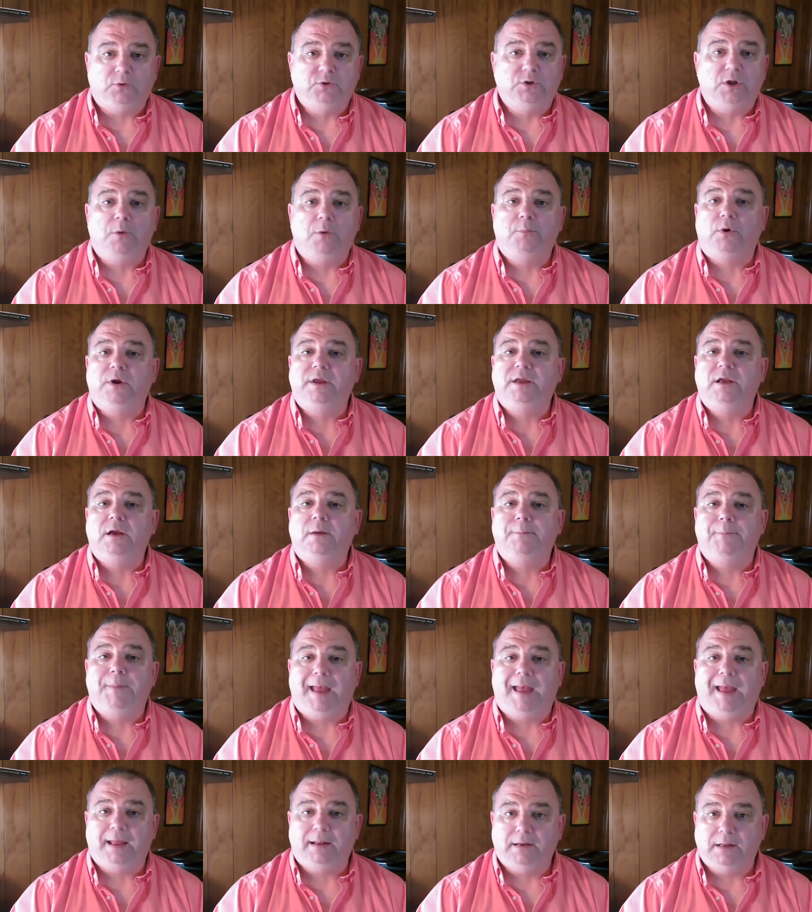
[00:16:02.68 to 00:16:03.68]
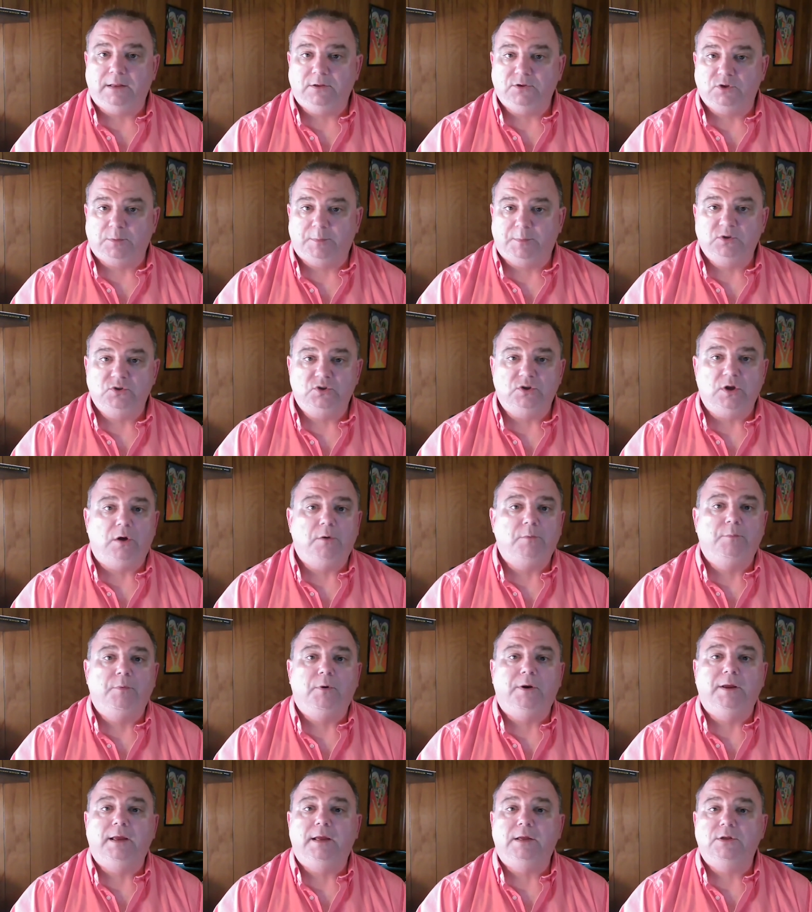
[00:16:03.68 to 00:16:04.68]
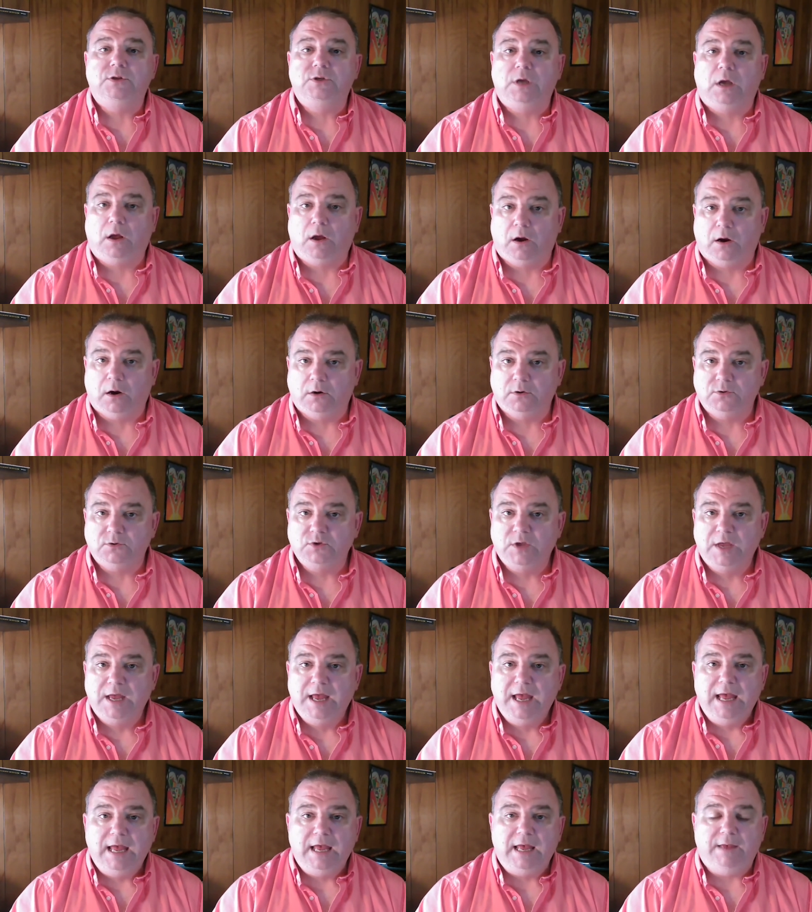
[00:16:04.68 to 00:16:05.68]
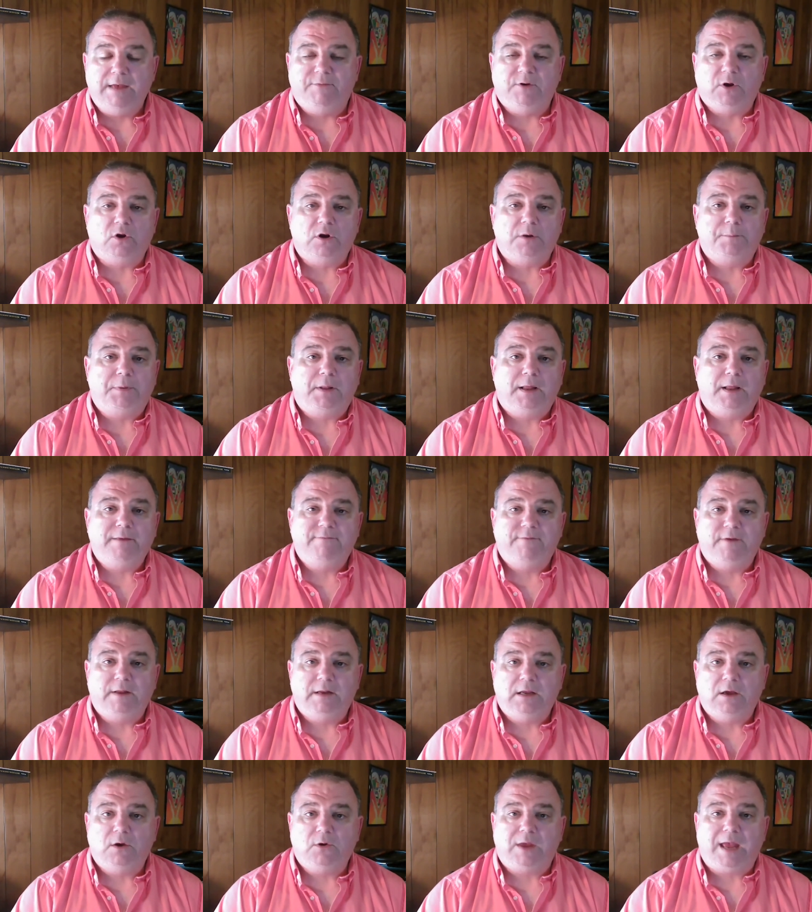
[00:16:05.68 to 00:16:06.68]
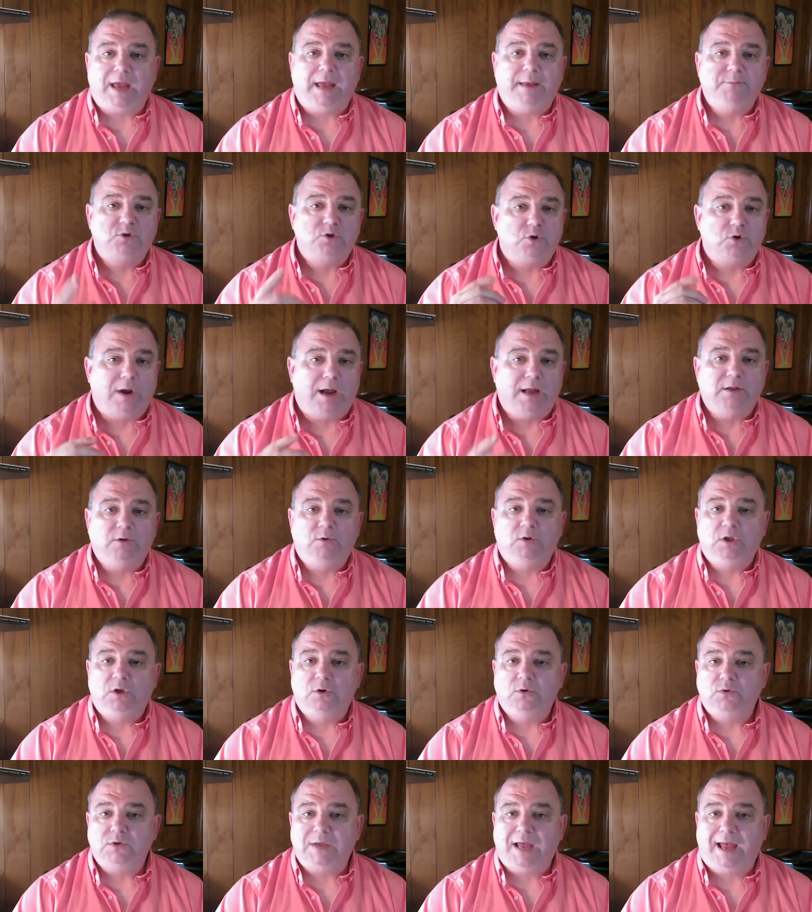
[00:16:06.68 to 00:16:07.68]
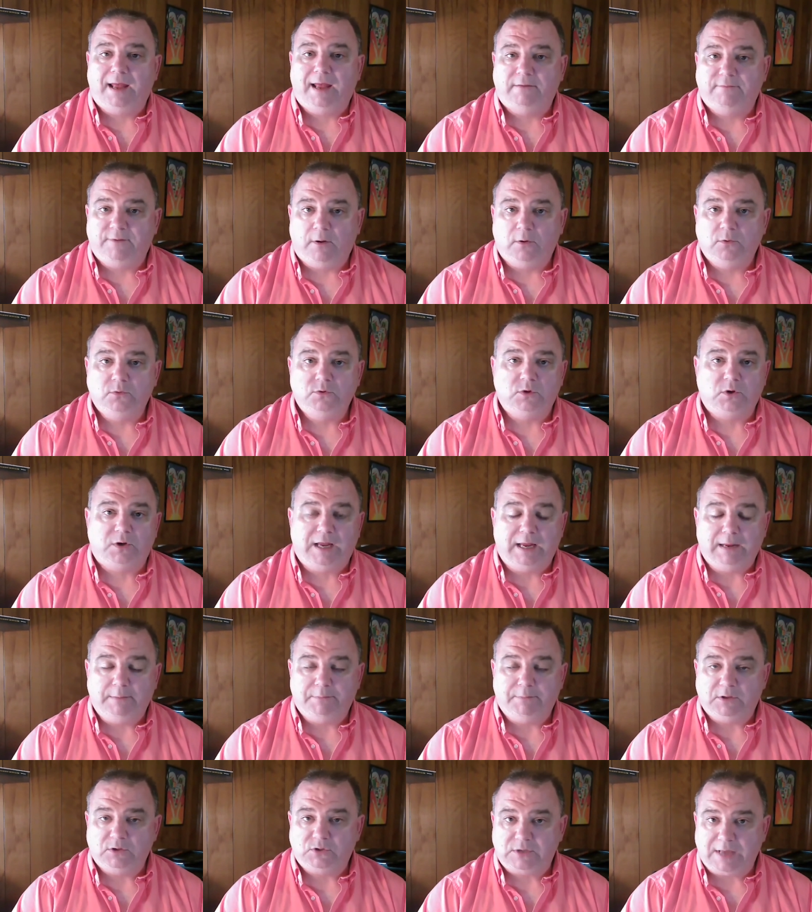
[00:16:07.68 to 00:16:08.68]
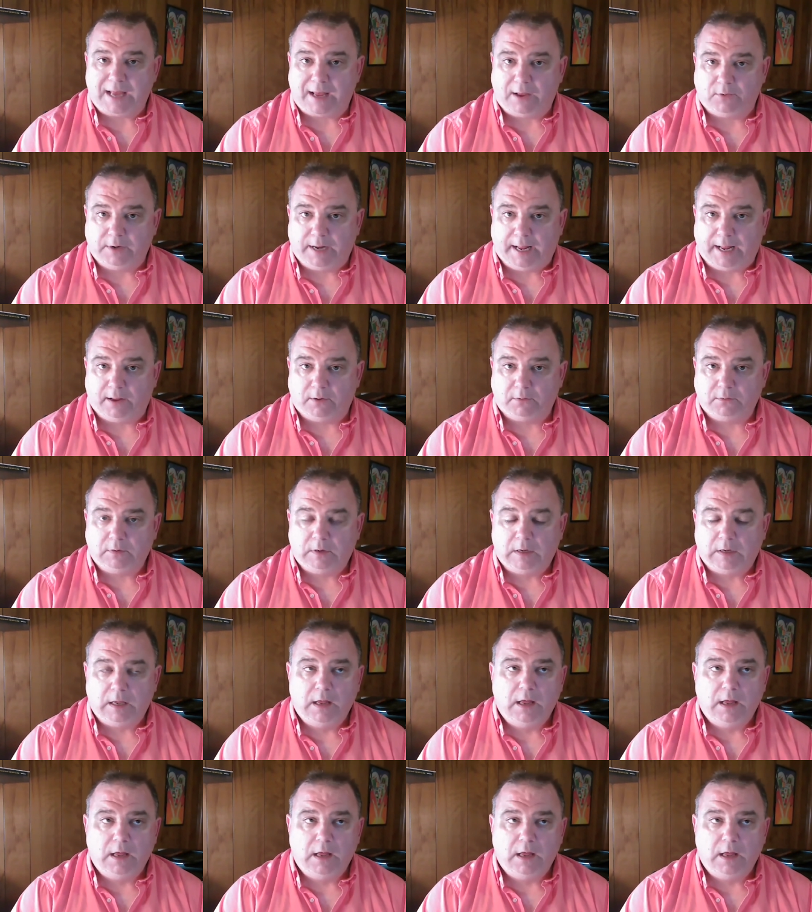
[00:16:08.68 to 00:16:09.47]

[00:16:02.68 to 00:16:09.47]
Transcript: Don't bring your band instruments. Don't bring guitars. If you're going to play video games, try and use headphones or keep the sound down.